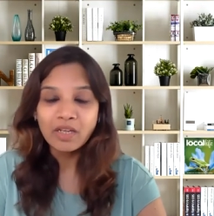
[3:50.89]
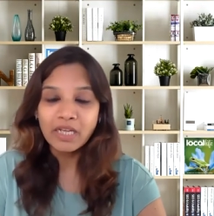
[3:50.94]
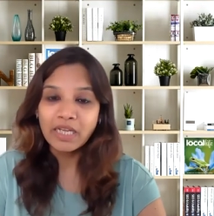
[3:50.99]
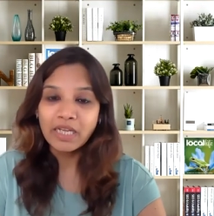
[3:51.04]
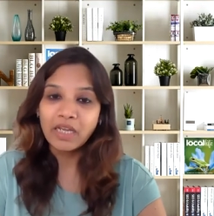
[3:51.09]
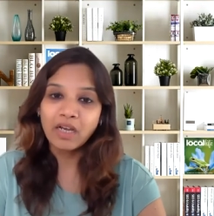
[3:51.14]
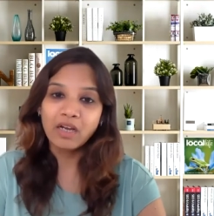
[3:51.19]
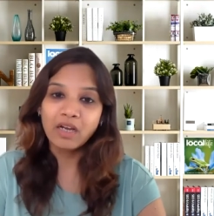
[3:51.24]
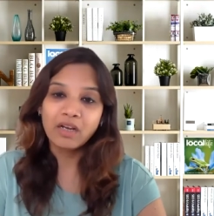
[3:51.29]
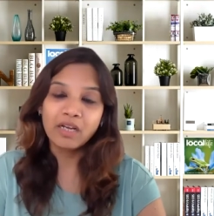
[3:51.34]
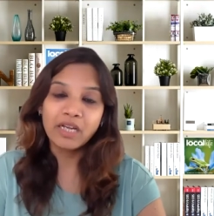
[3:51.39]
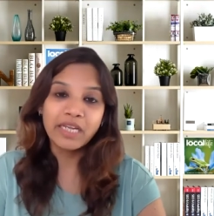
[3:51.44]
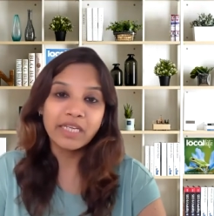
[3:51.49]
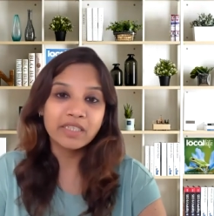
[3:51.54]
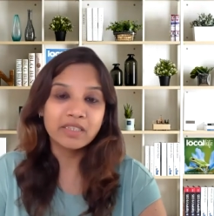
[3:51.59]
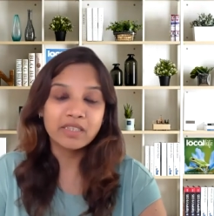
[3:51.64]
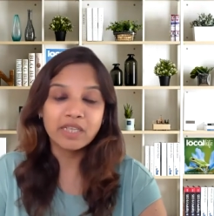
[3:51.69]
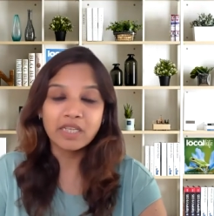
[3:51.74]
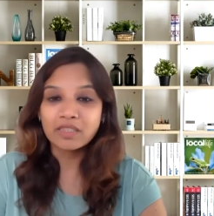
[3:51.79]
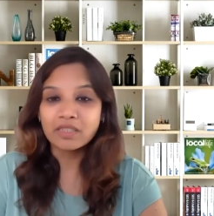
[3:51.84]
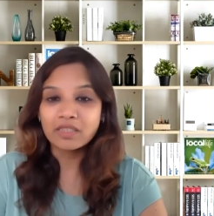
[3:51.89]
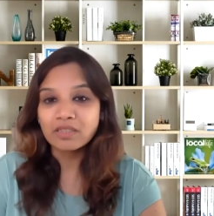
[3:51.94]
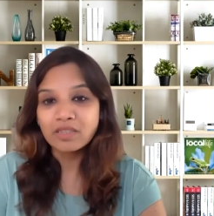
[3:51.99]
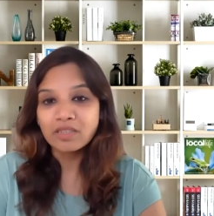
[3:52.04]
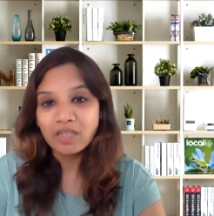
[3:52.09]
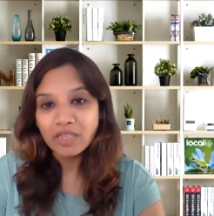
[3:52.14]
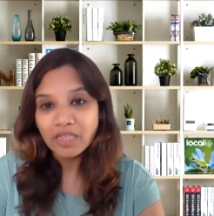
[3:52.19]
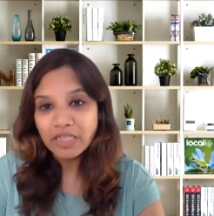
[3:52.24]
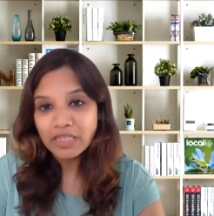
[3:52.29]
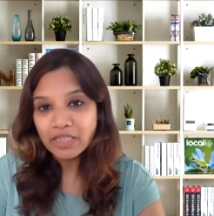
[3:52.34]
it doesn't
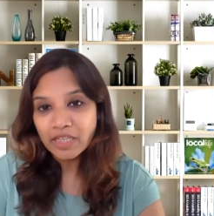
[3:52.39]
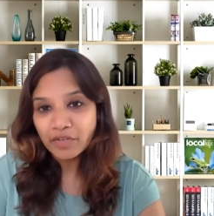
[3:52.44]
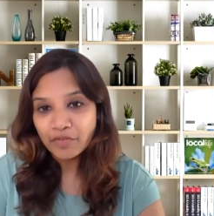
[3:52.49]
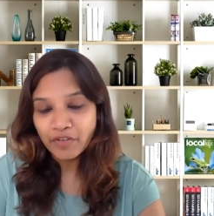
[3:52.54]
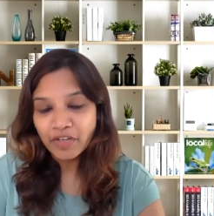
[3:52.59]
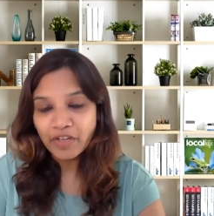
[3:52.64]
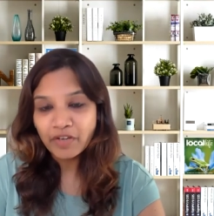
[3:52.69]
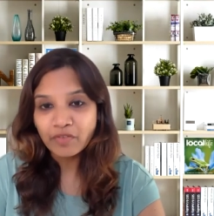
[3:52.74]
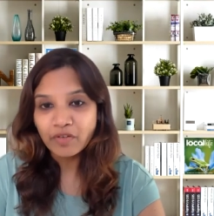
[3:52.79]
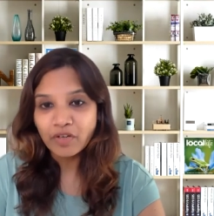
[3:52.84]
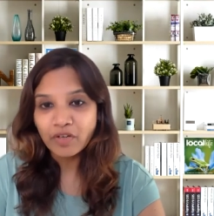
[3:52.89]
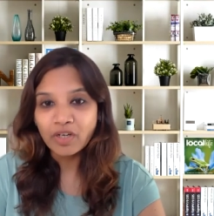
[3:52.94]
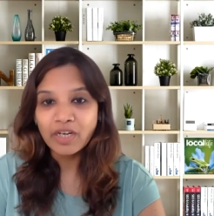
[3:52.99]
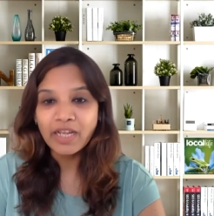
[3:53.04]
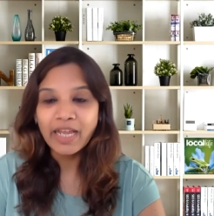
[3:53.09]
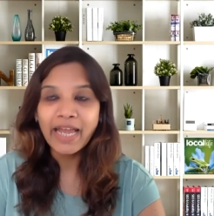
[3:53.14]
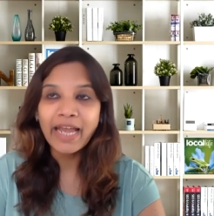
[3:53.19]
turn in their favor.